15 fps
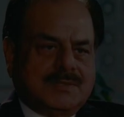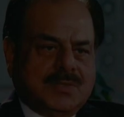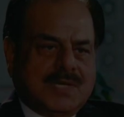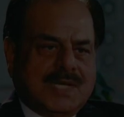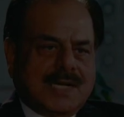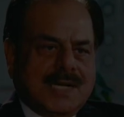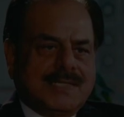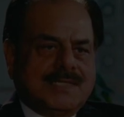you
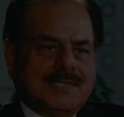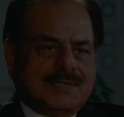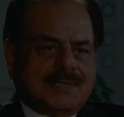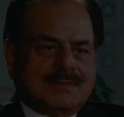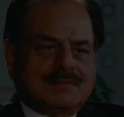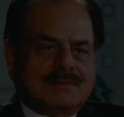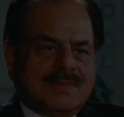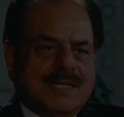are
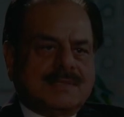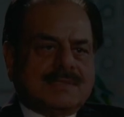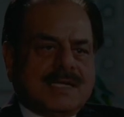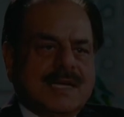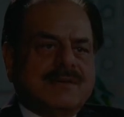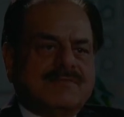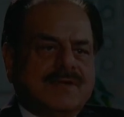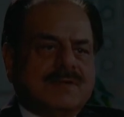righteous, then
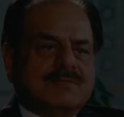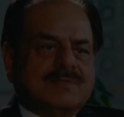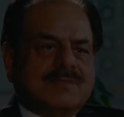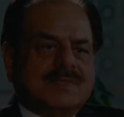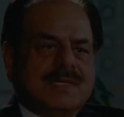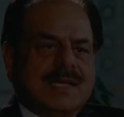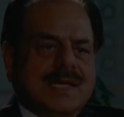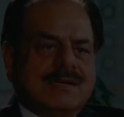stand firm
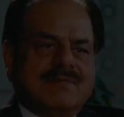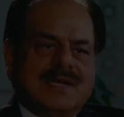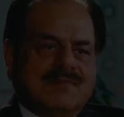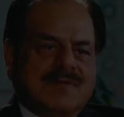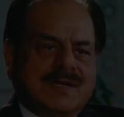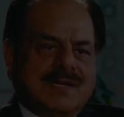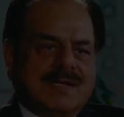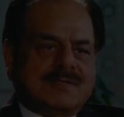and wait
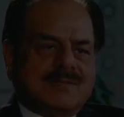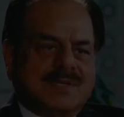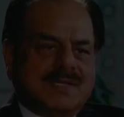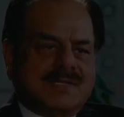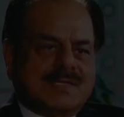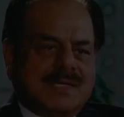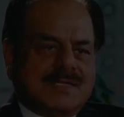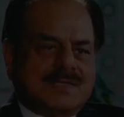for Allah
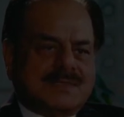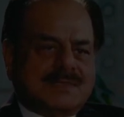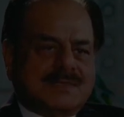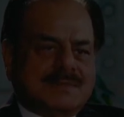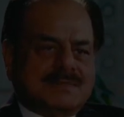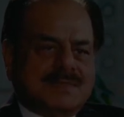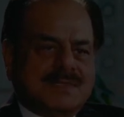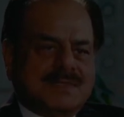subhanahu wa
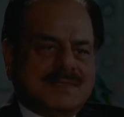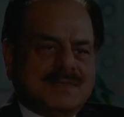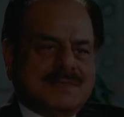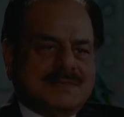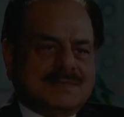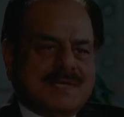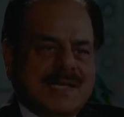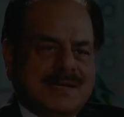ta'ala's
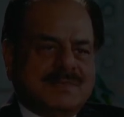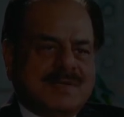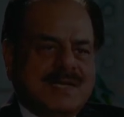help,